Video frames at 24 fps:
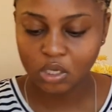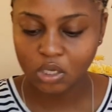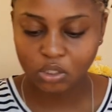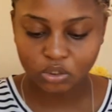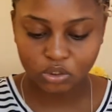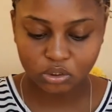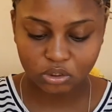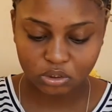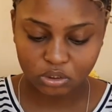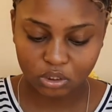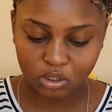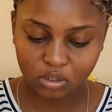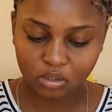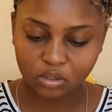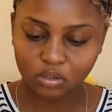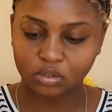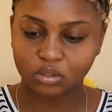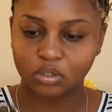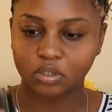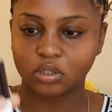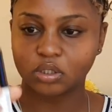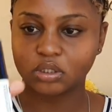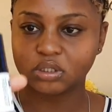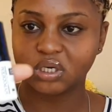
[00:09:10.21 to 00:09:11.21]
So
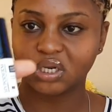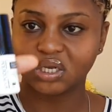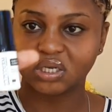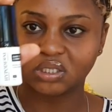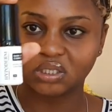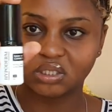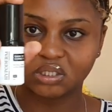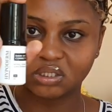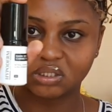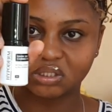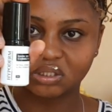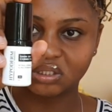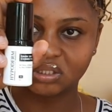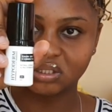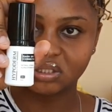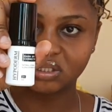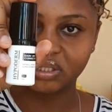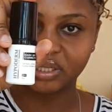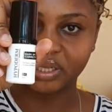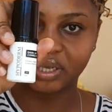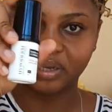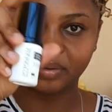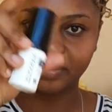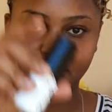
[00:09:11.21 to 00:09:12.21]
it looks like this. It's just
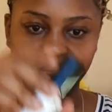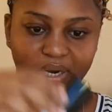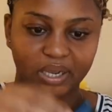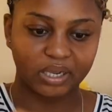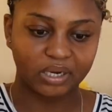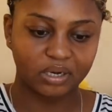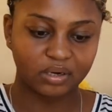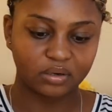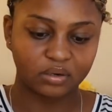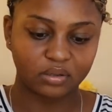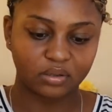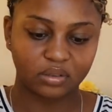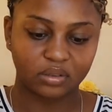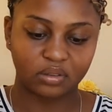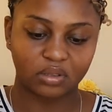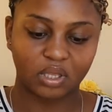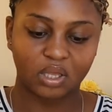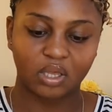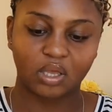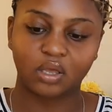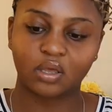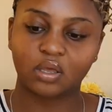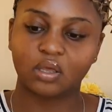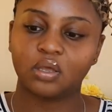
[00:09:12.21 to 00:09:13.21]
like a black little
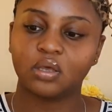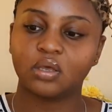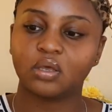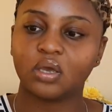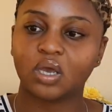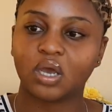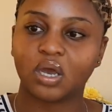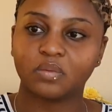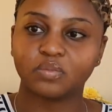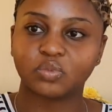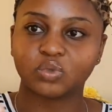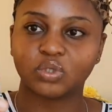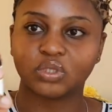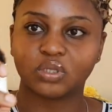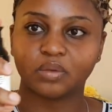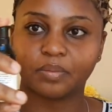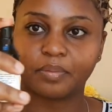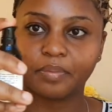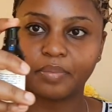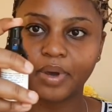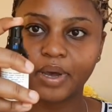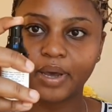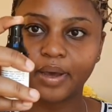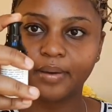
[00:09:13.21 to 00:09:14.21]
thing. Comes with a
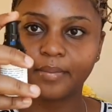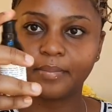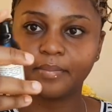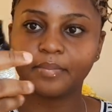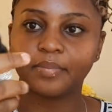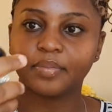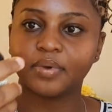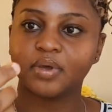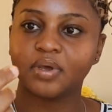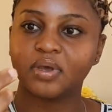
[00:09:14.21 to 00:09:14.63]
pump.